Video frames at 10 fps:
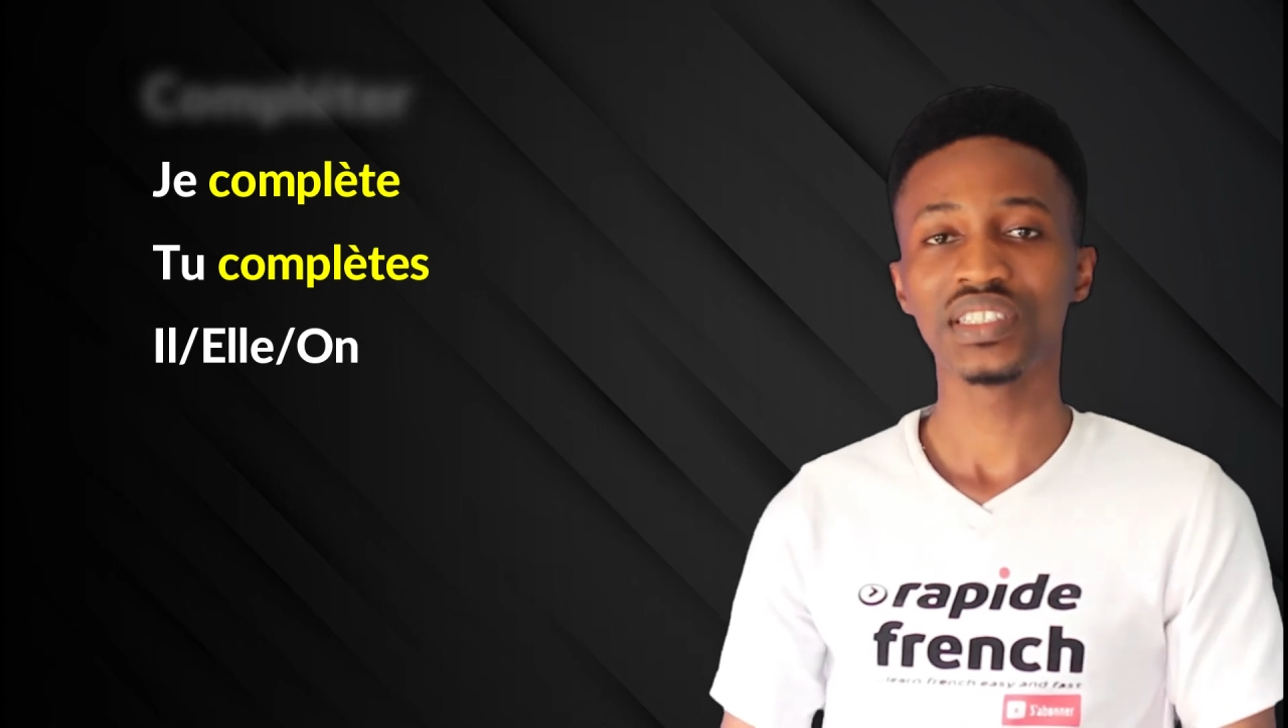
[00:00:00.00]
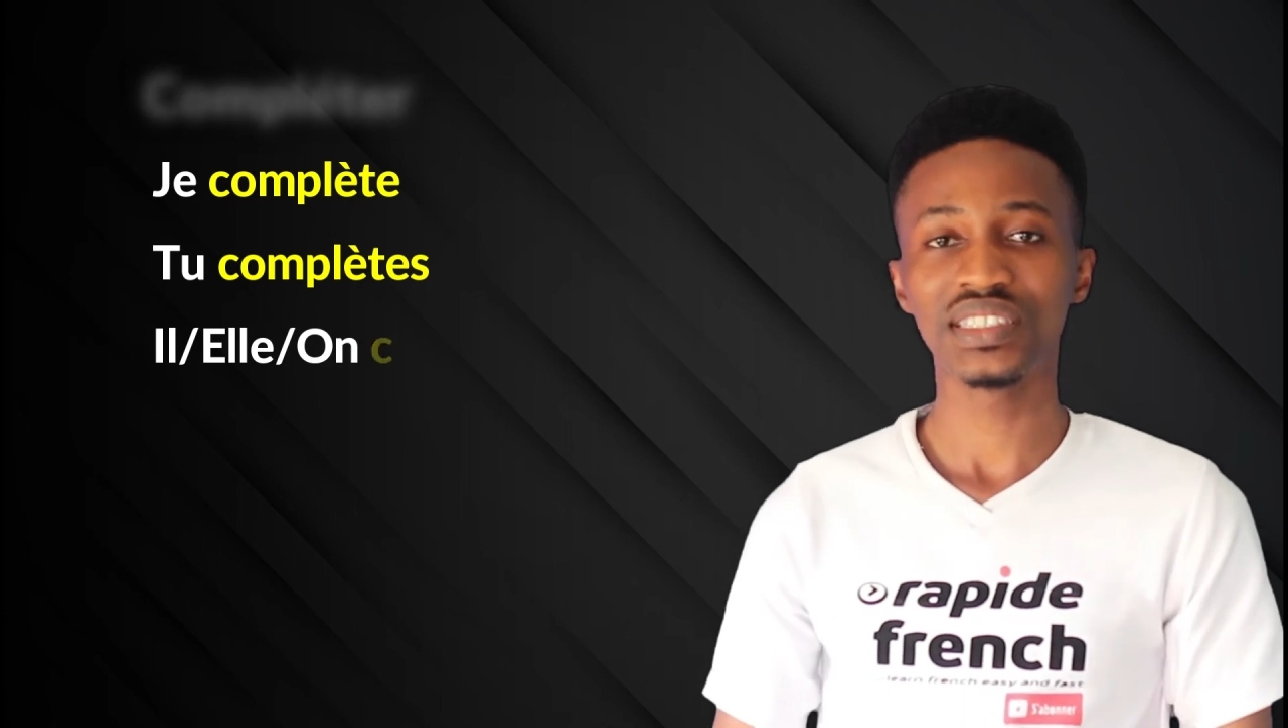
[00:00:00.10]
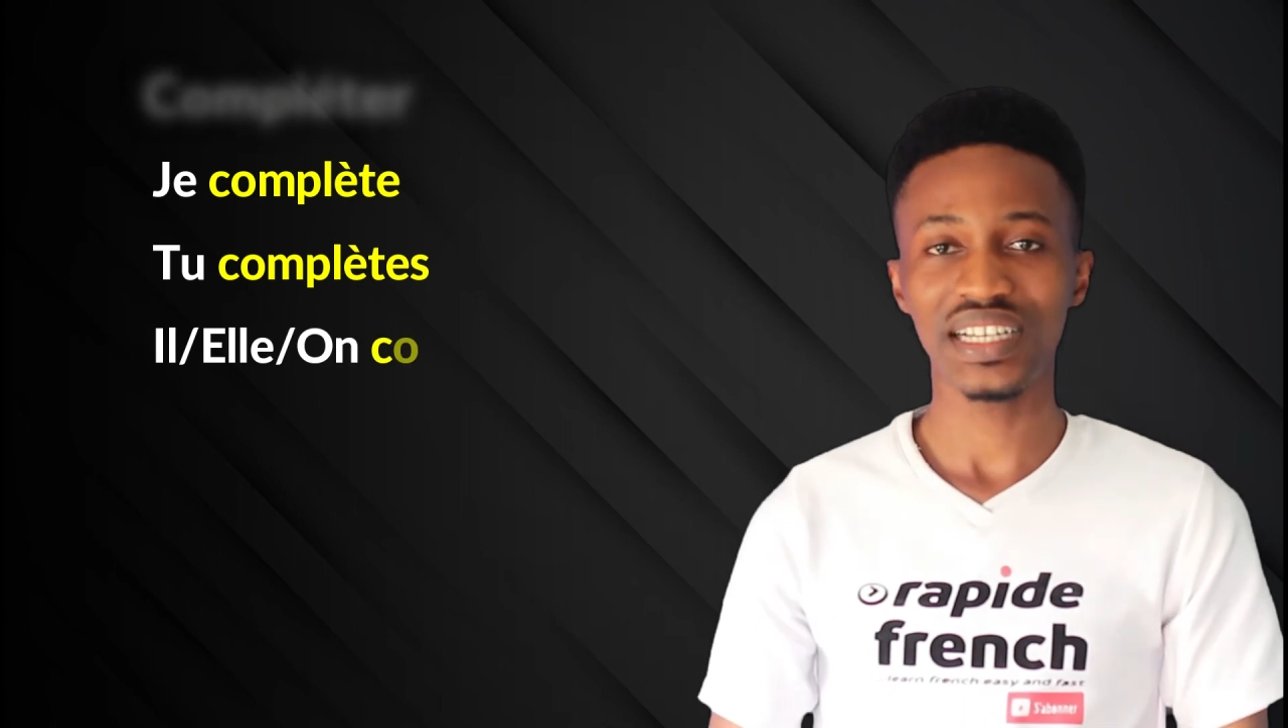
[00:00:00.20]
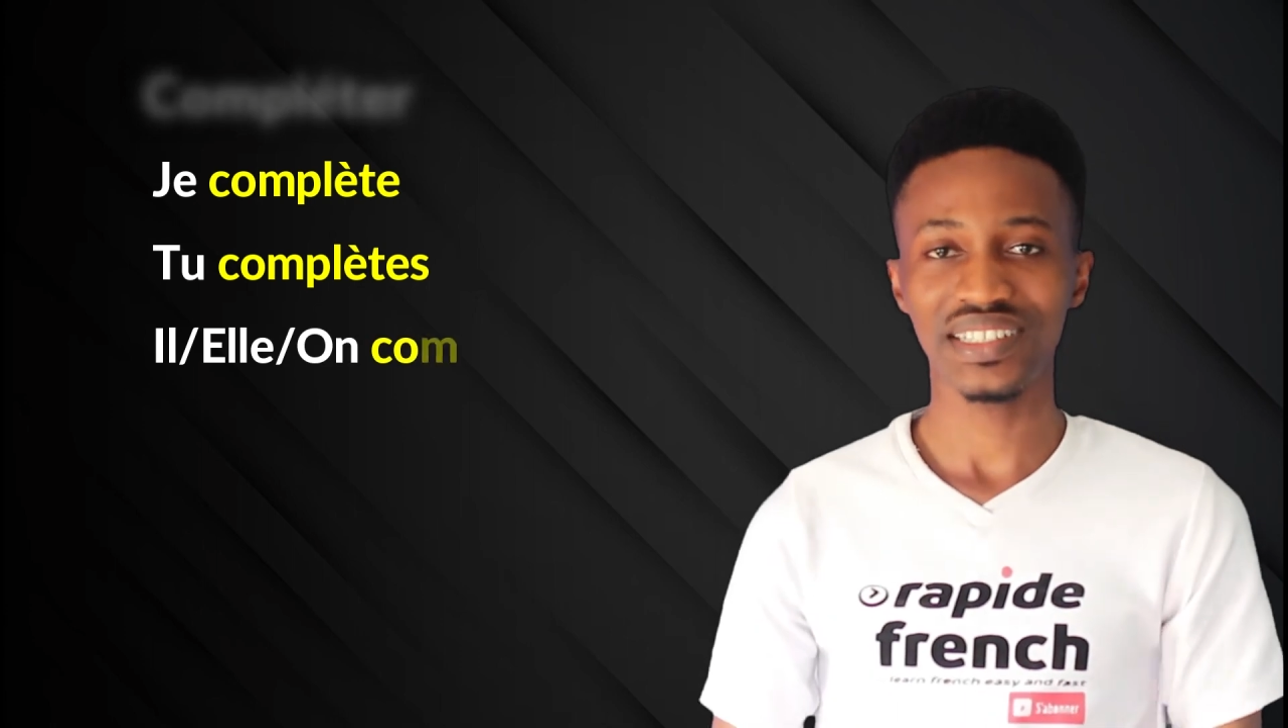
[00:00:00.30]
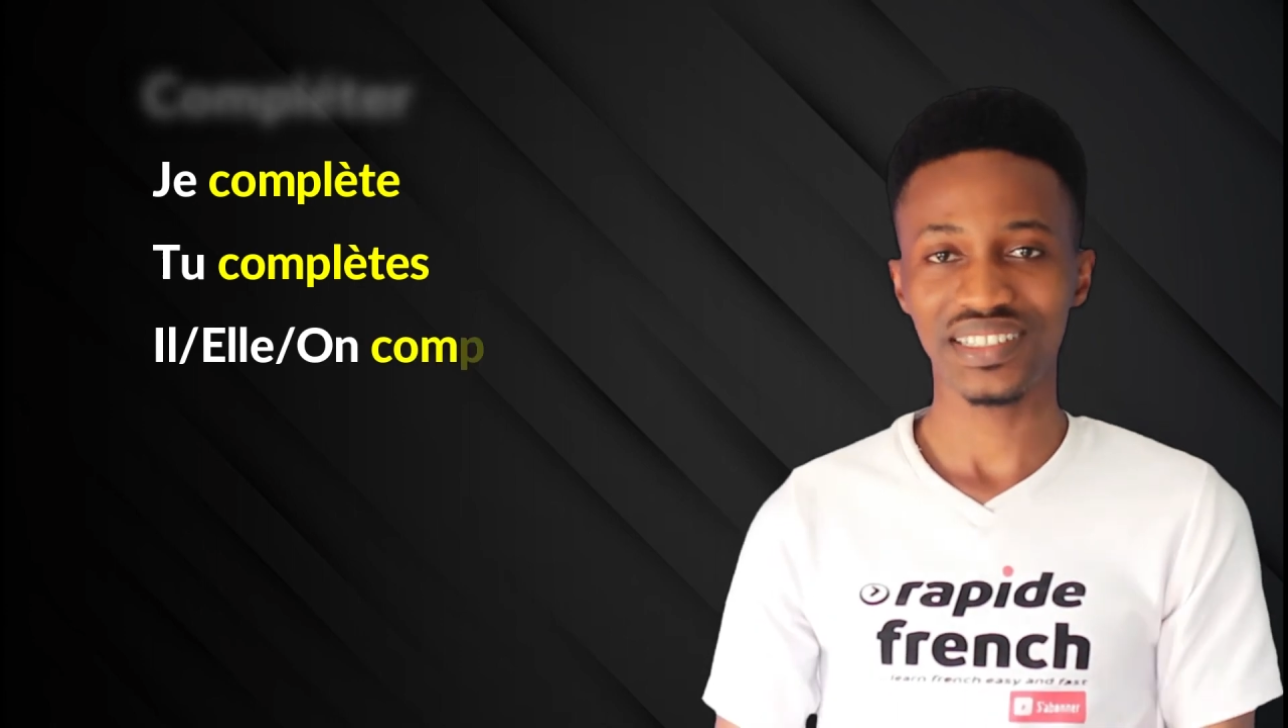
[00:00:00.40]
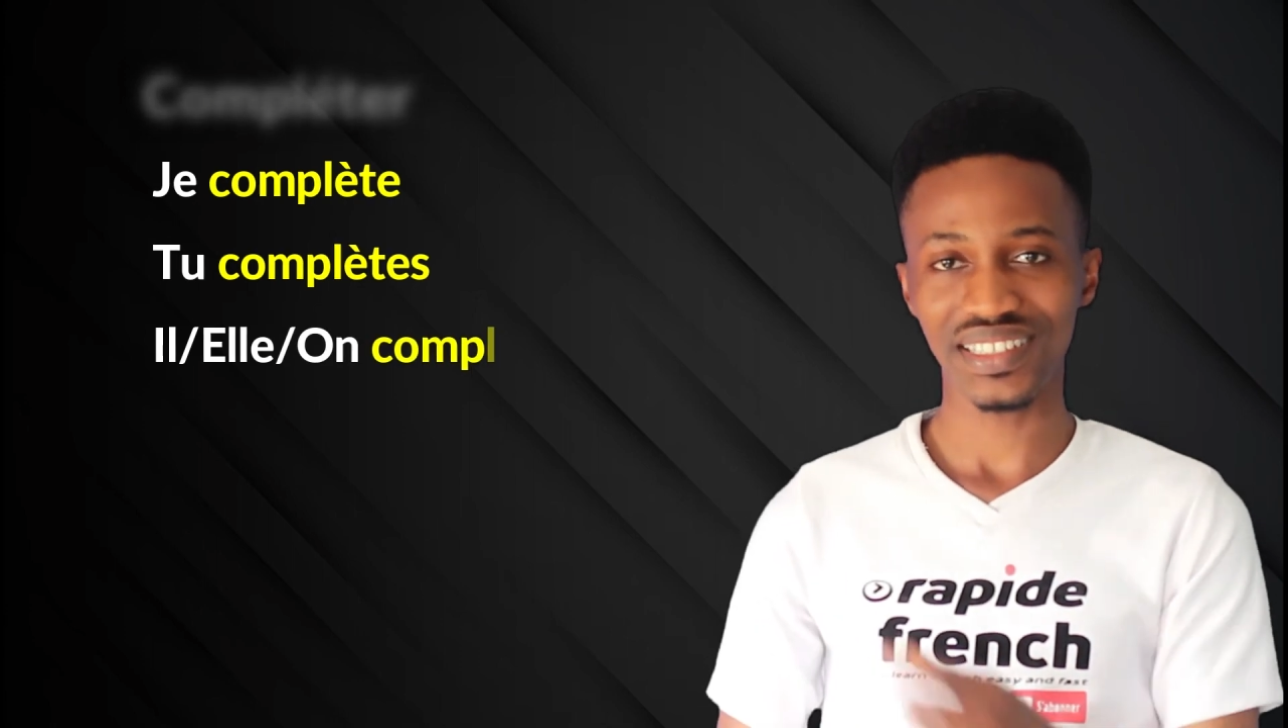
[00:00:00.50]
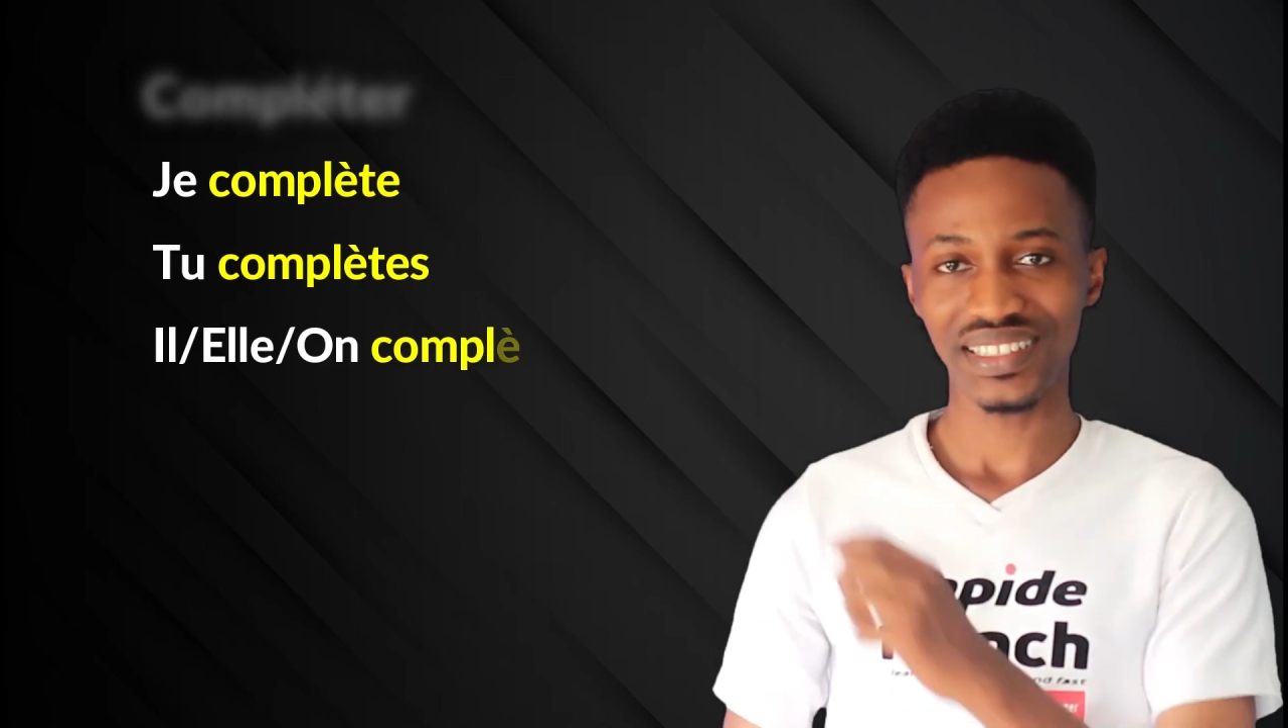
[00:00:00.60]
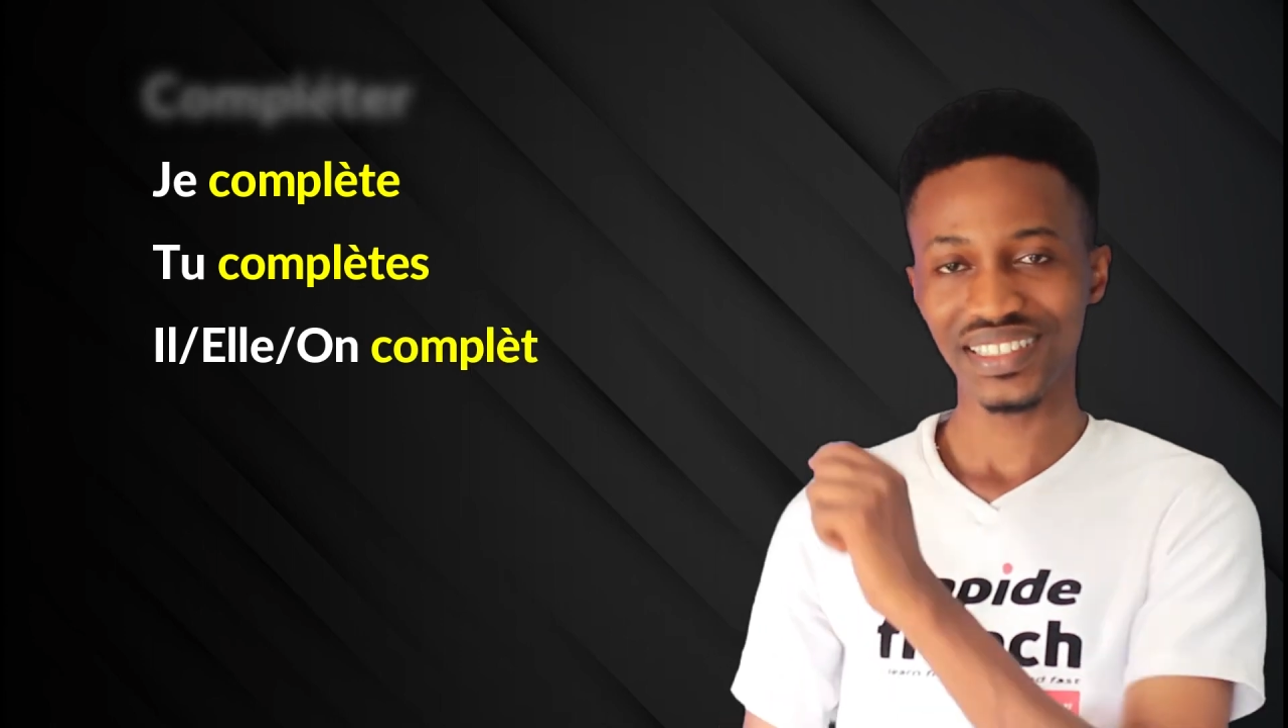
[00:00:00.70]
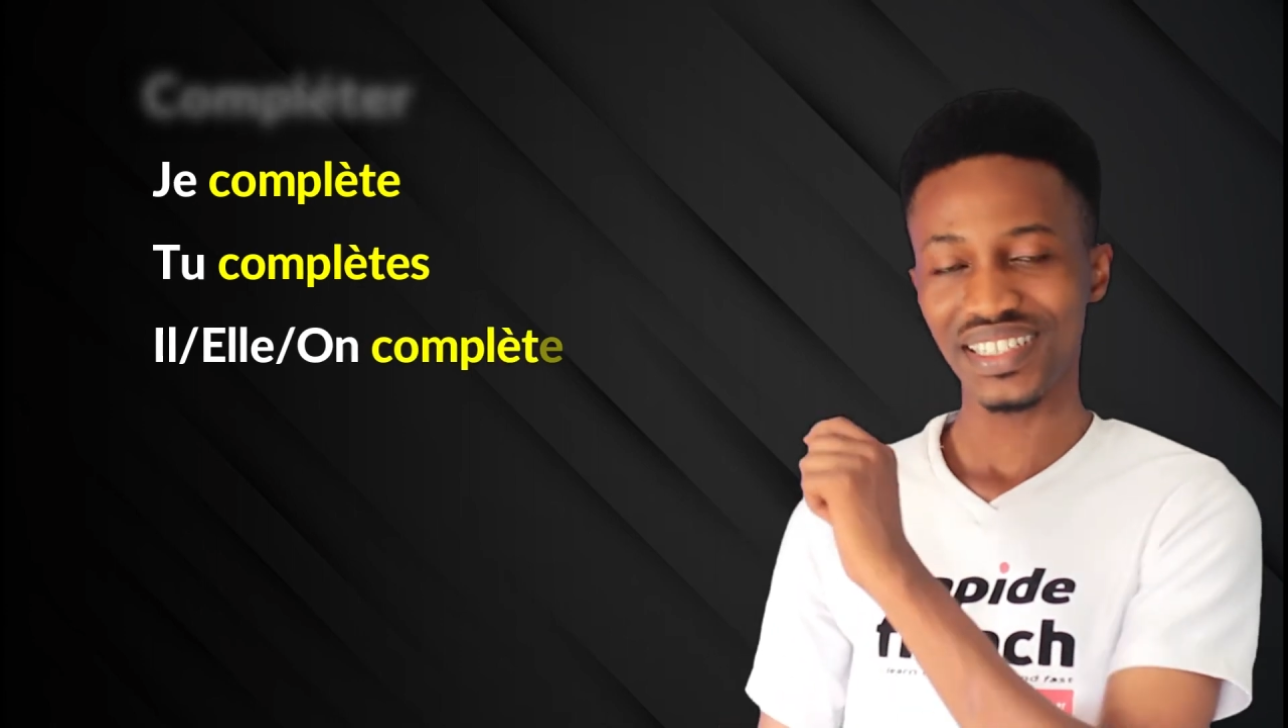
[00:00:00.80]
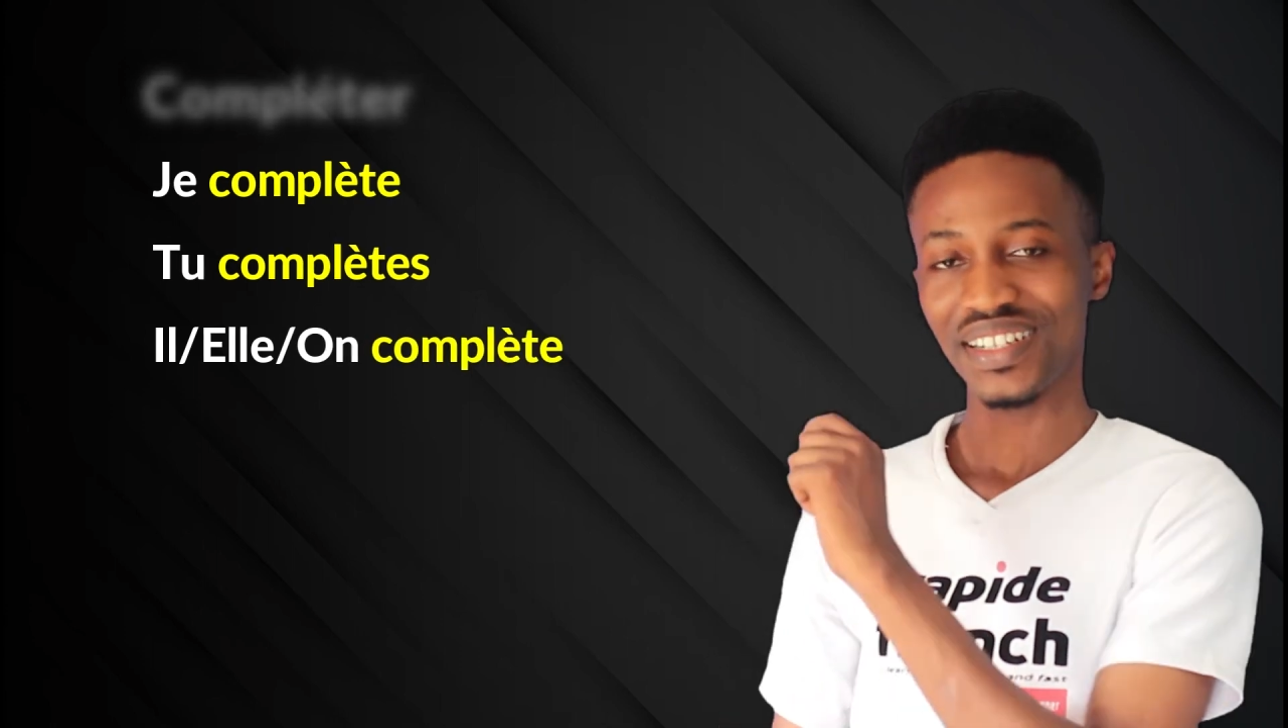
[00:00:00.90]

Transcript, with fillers: Next thing,